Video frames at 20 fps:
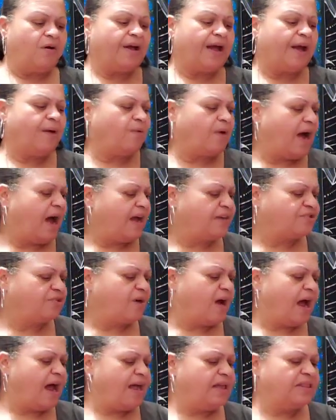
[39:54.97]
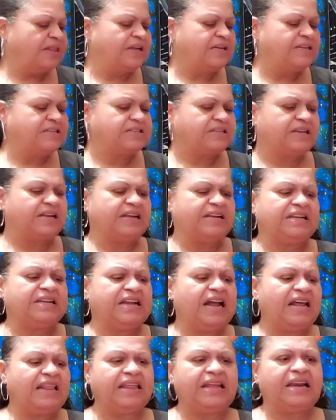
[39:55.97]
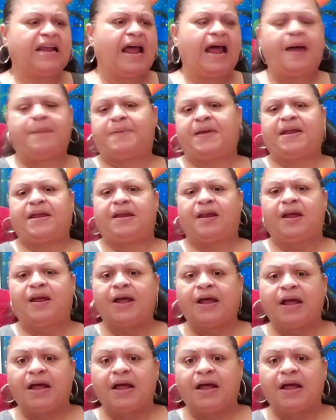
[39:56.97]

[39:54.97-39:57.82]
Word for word: okay, well, I tried this and nothing happened.